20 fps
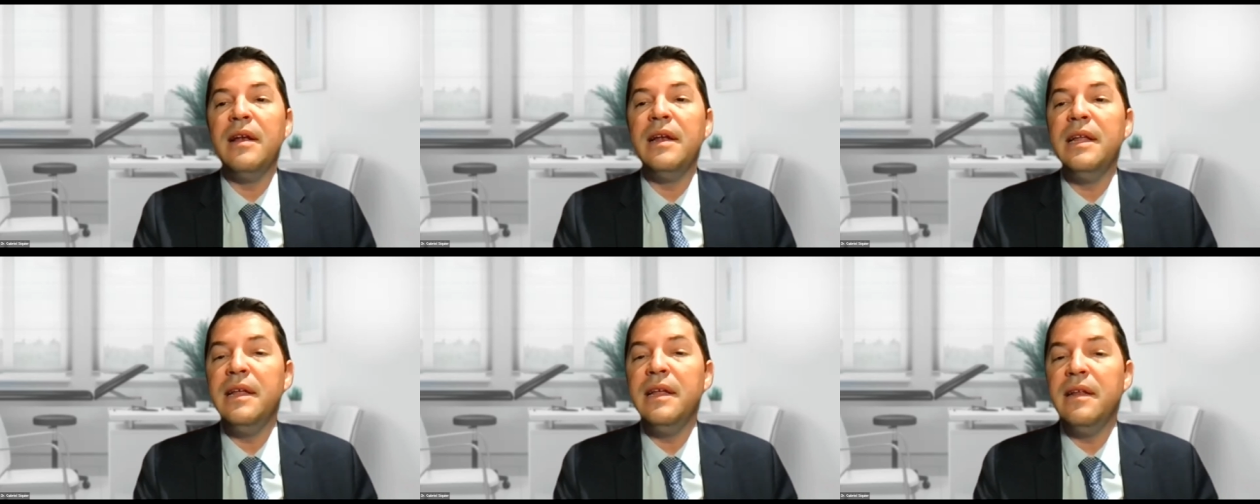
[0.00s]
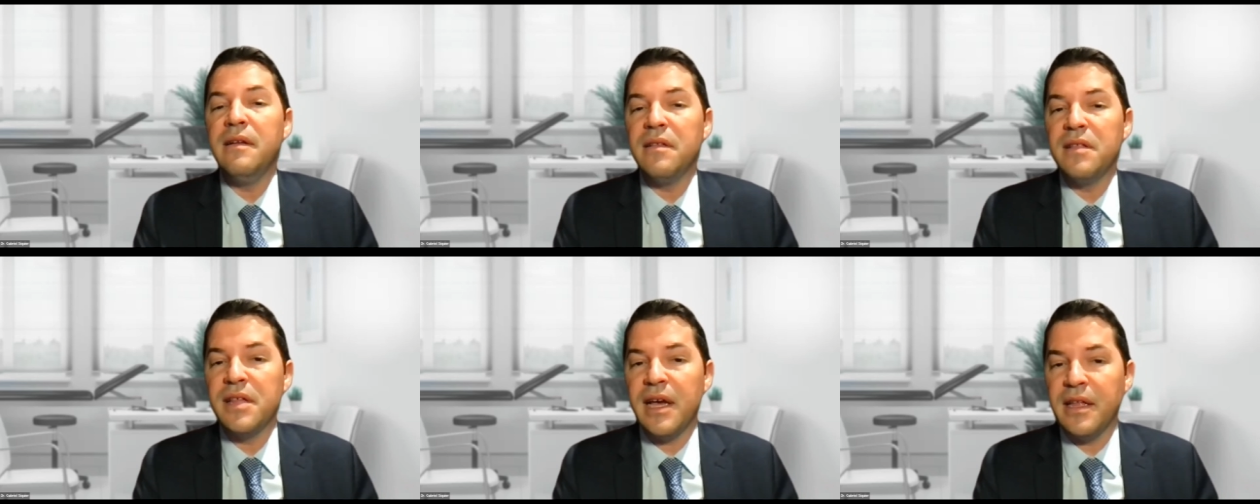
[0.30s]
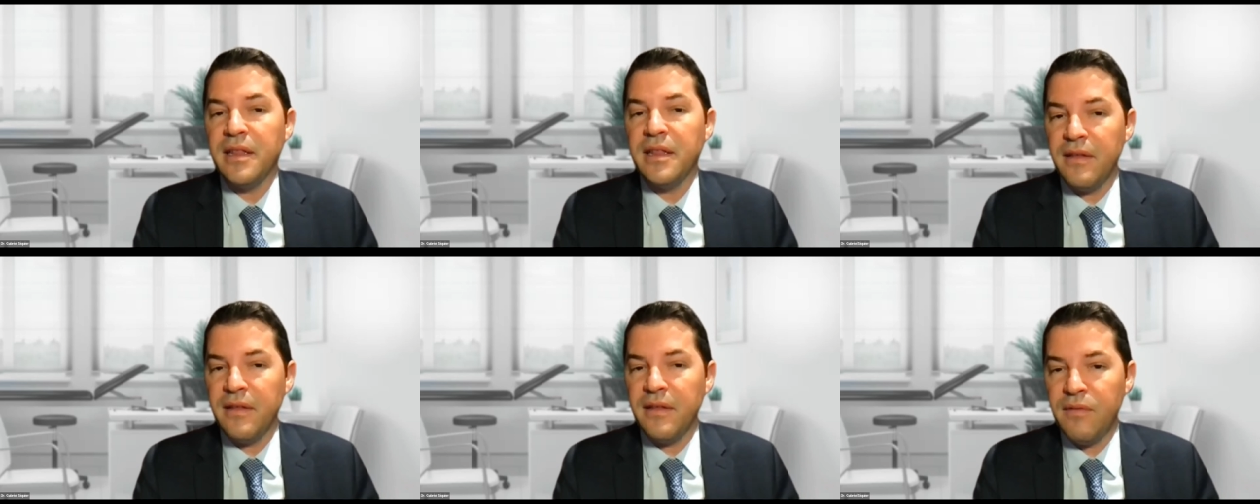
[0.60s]
Little
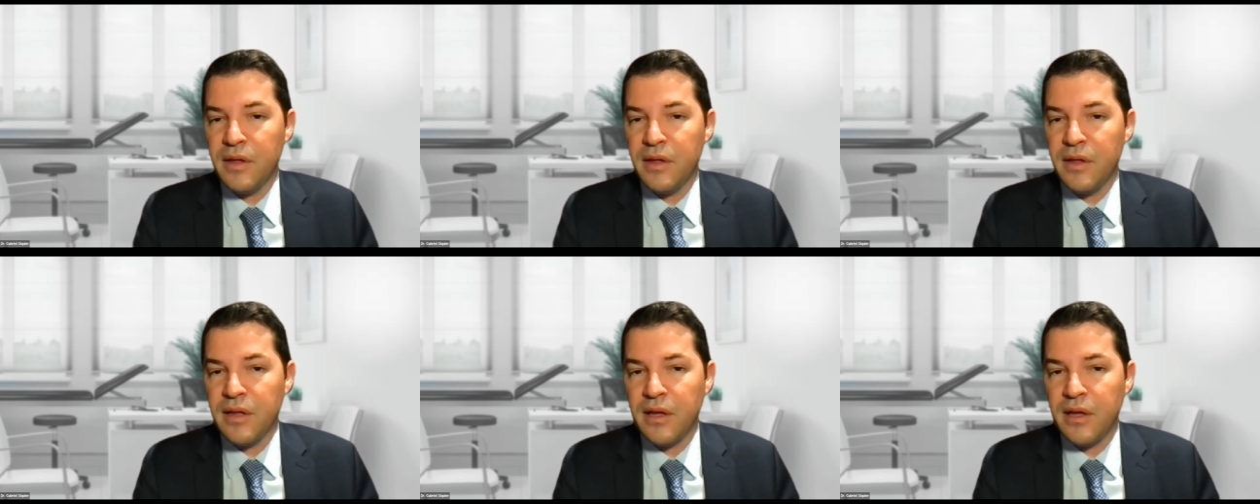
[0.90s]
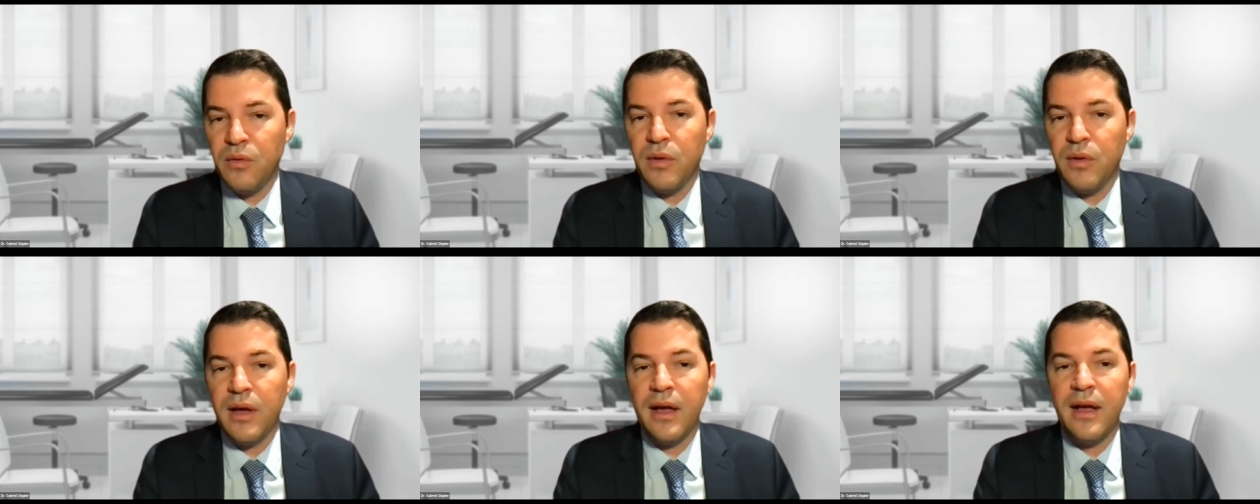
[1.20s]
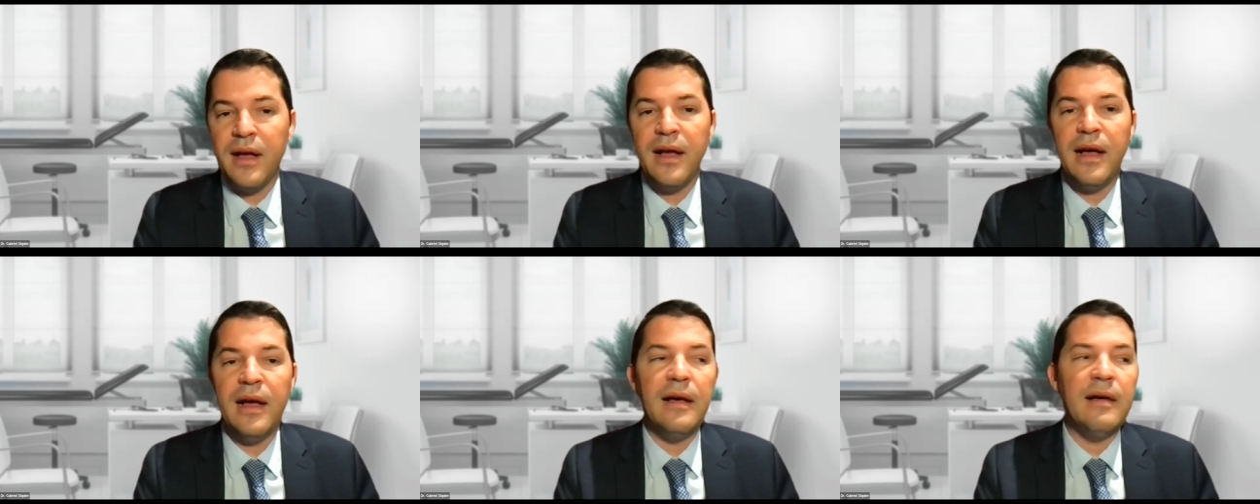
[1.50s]
side effects that you
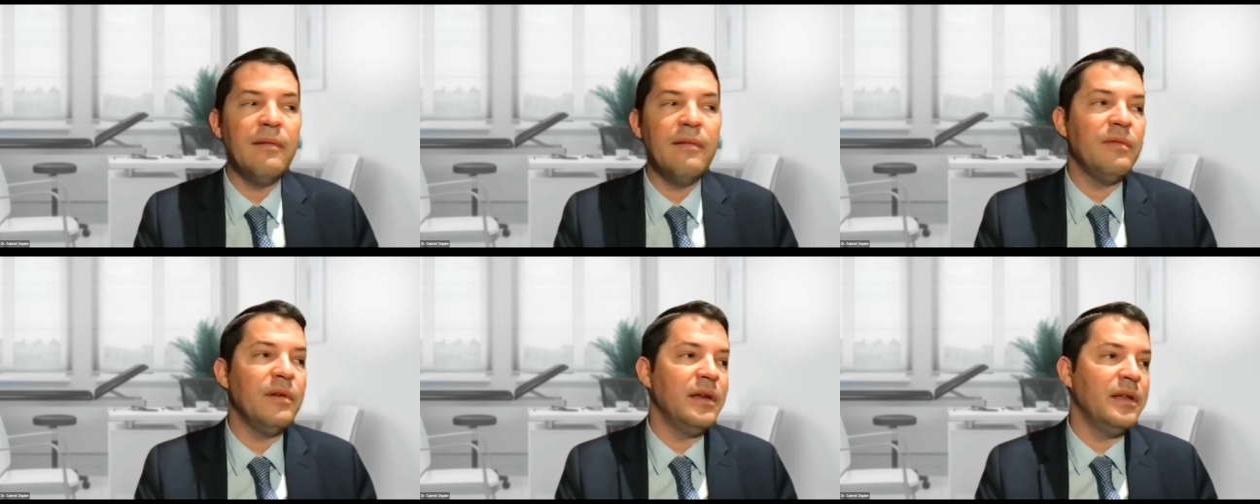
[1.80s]
can have,